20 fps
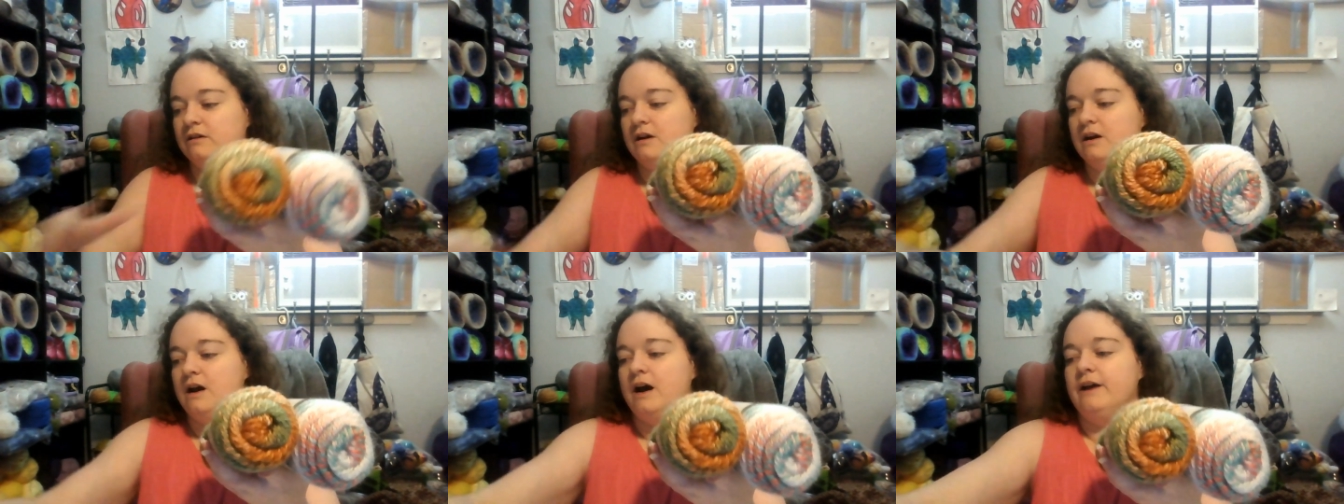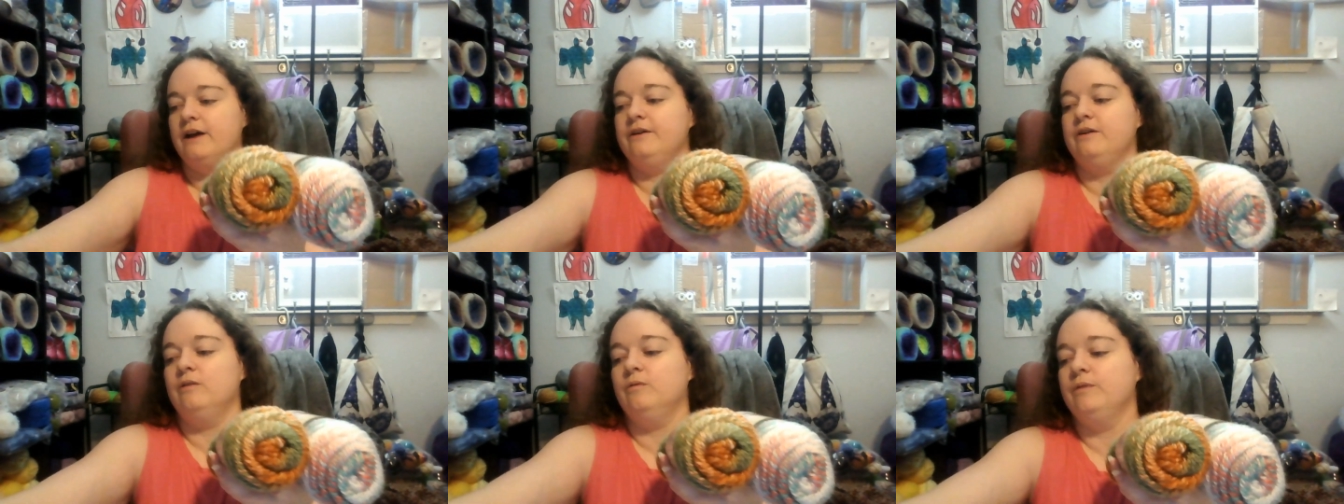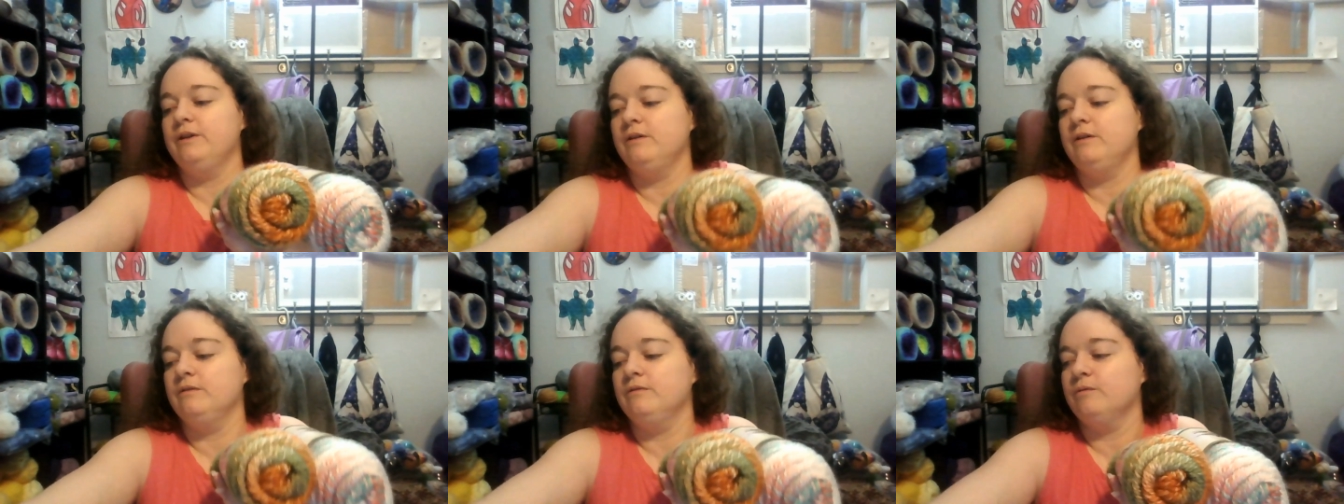I don't know. What
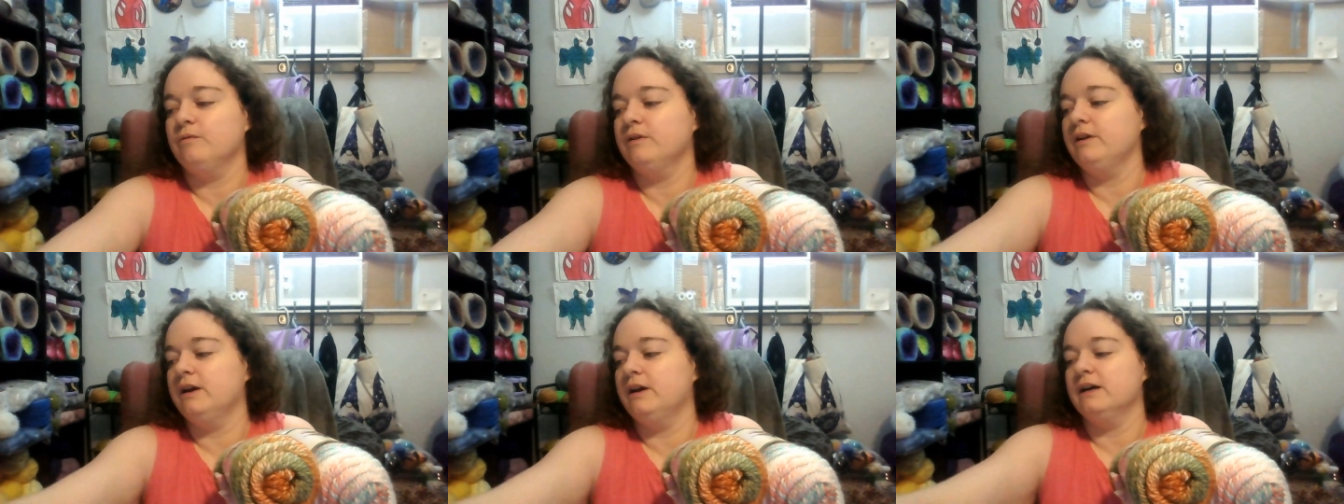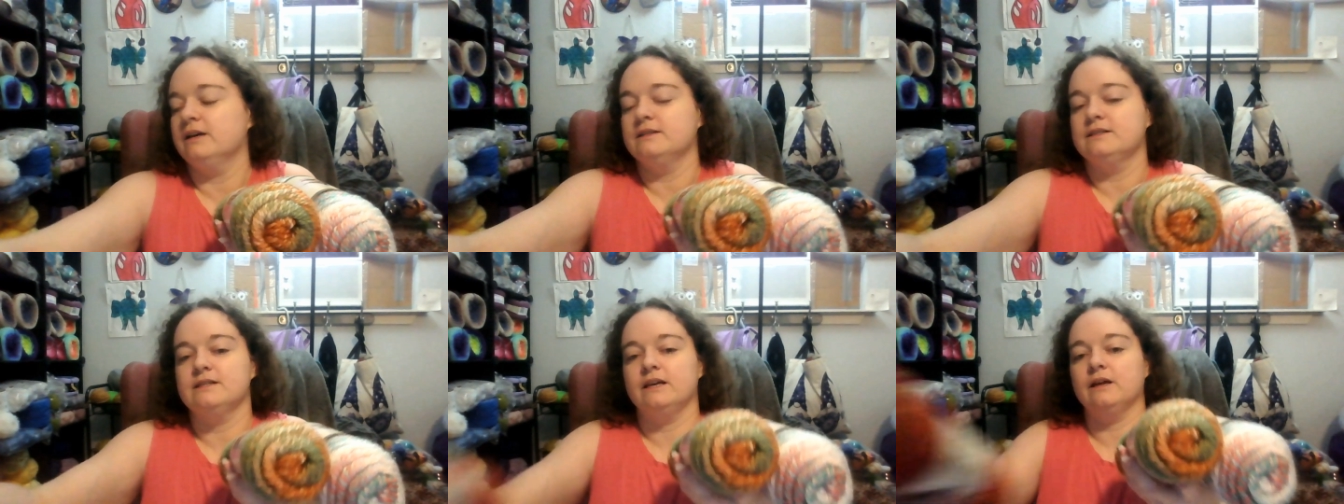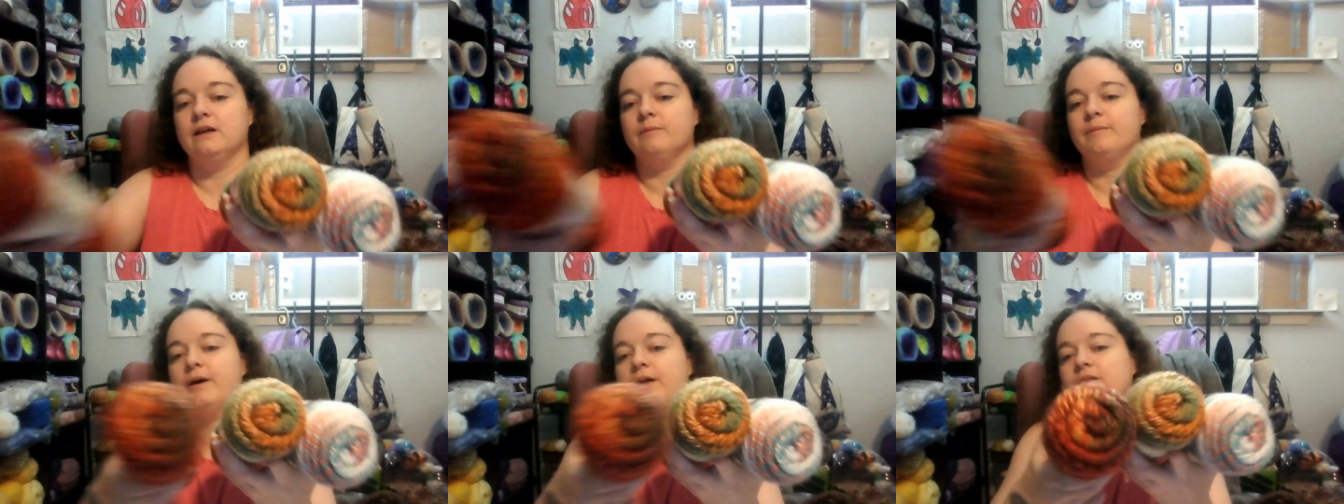do you guys think
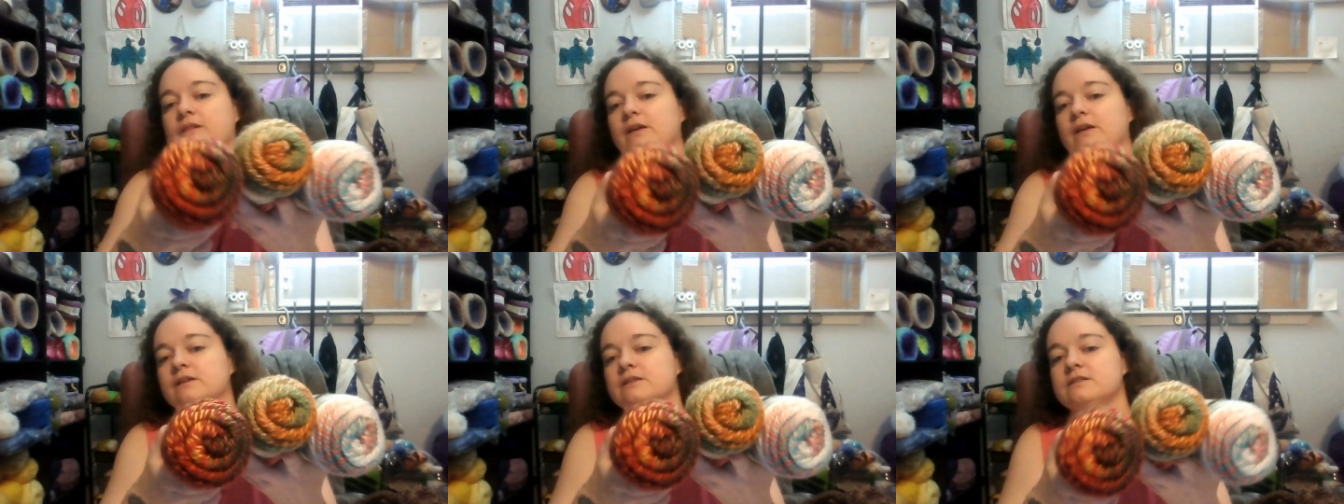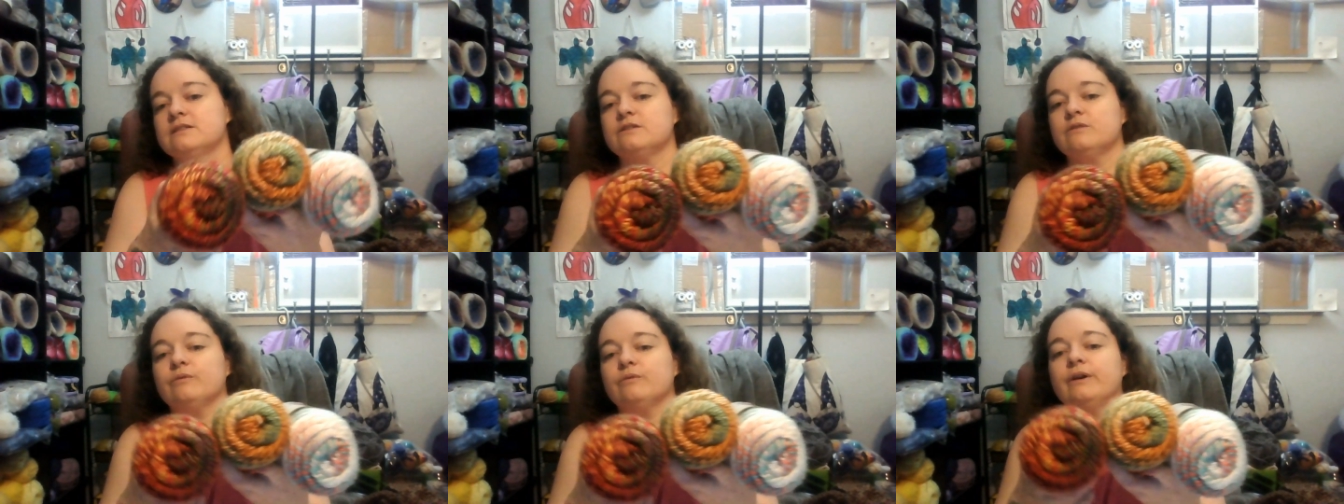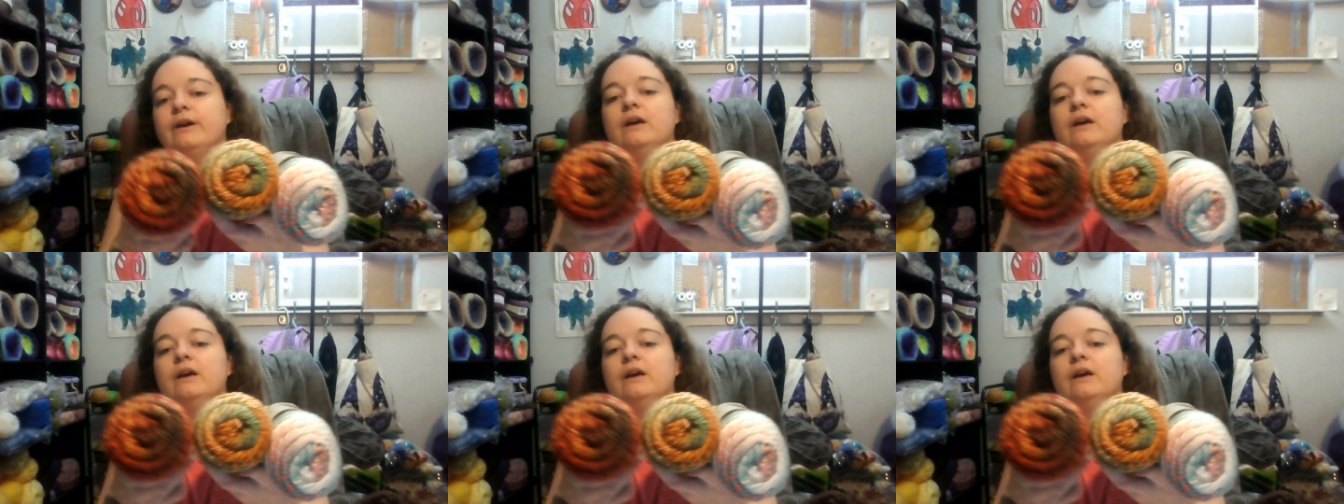about these three?